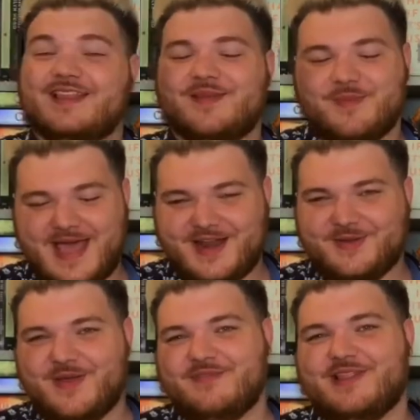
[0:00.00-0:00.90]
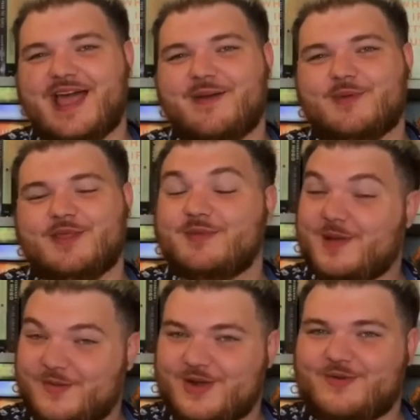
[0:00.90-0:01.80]
The Battle of the Labyrinth
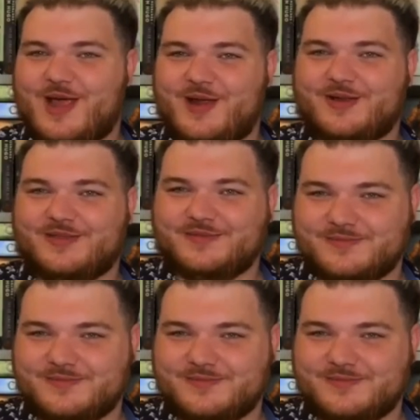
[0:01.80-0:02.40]
by Rick Riordan.